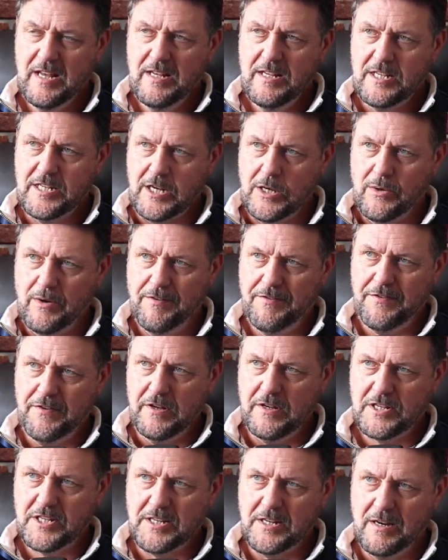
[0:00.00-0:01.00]
So our
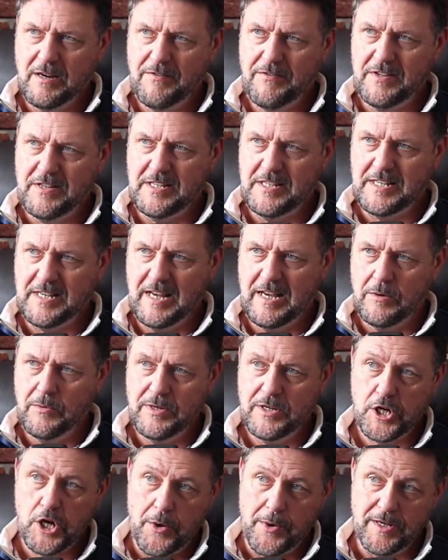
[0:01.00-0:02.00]
first half is, we're
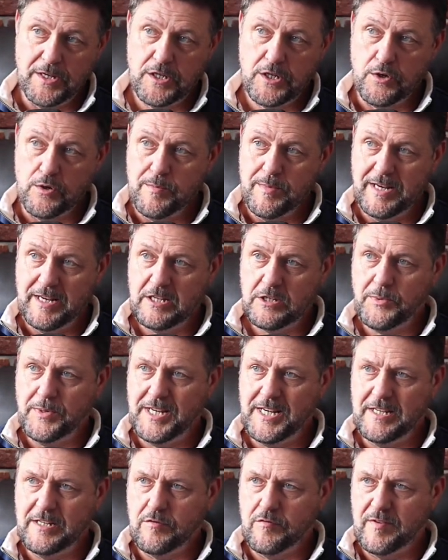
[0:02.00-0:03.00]
showing 2 minutes. We
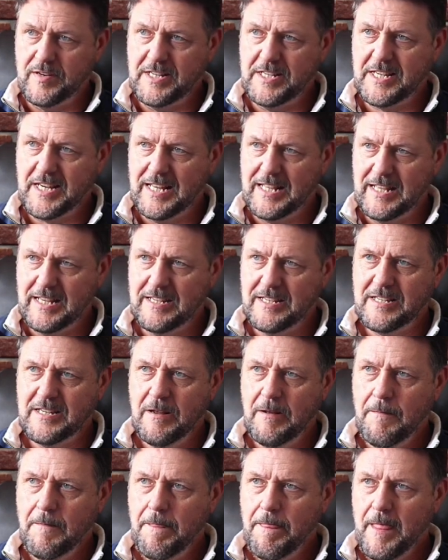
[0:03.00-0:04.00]
need to reset this
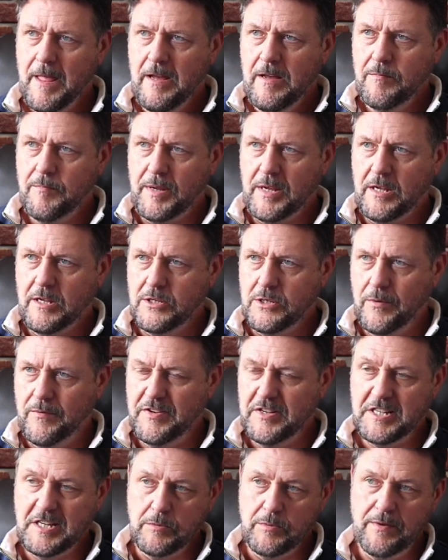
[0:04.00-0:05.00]
because
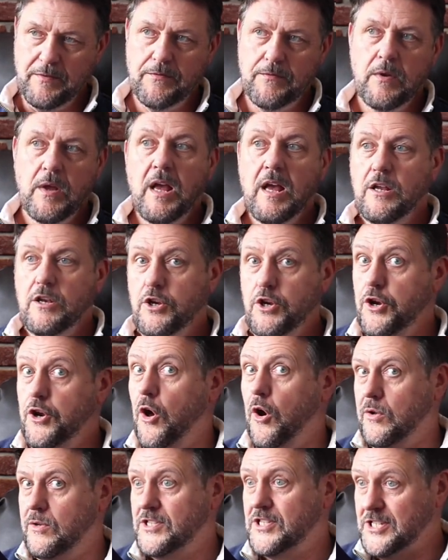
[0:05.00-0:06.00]
obviously we've
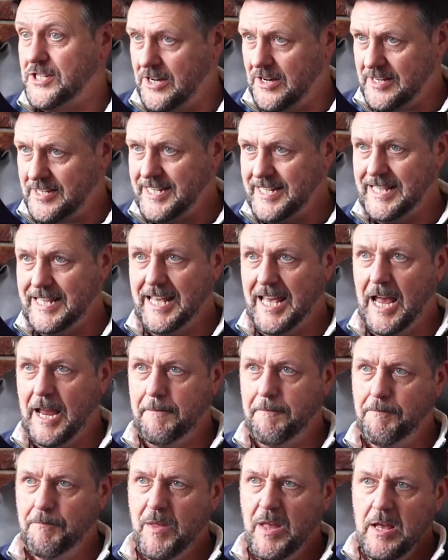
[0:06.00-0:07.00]
not started the
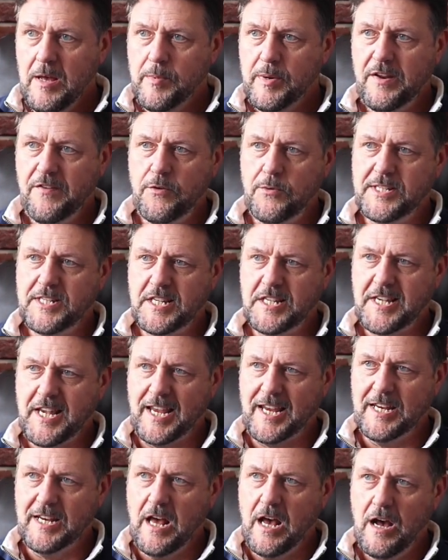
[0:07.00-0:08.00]
game. But if it was the
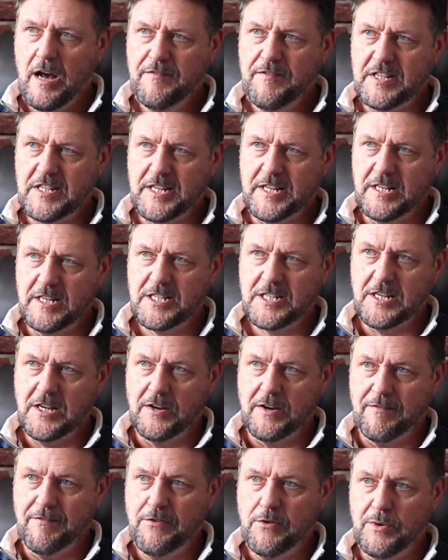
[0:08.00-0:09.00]
second half, it's going to
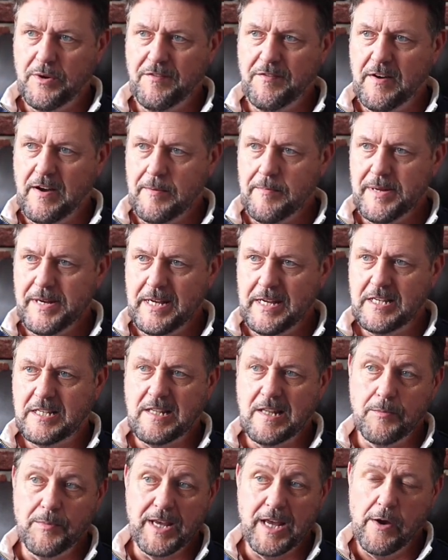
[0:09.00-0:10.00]
start at 45 minutes,
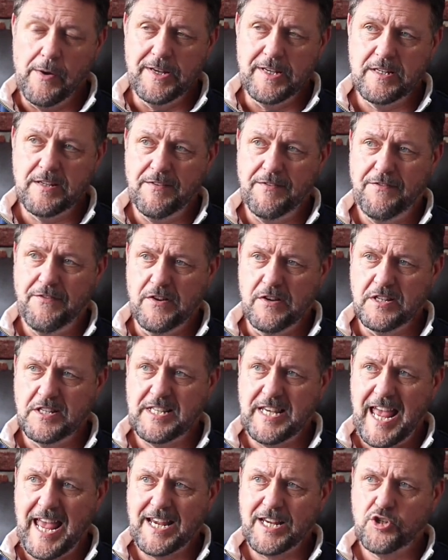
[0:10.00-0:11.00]
then we go into the
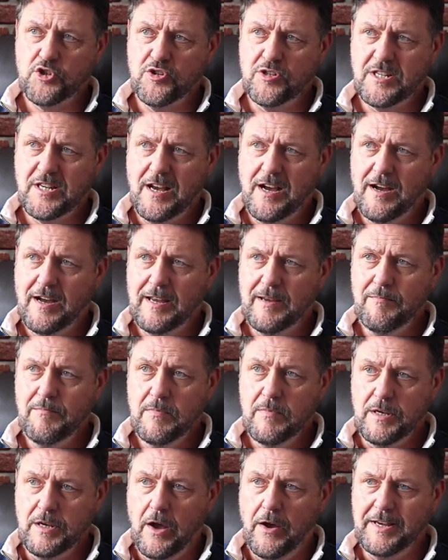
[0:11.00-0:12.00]
first extra time,
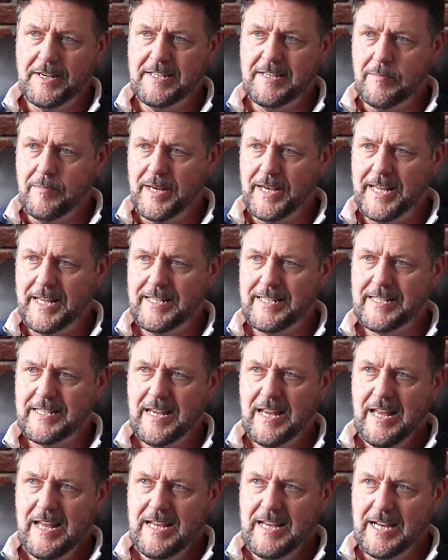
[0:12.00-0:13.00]
90 minutes,
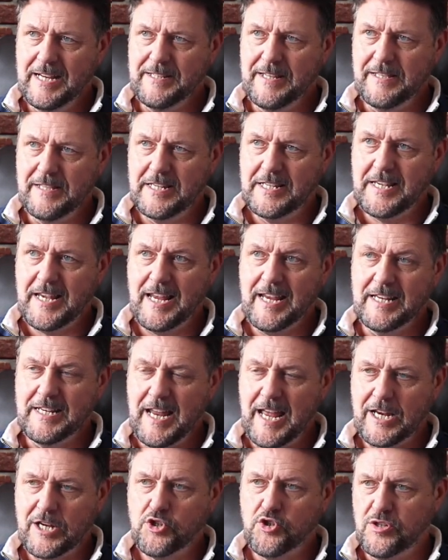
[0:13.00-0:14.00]
and then the second
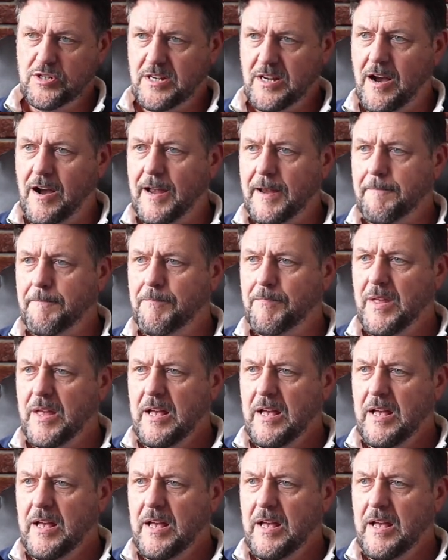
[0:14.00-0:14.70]
extra time.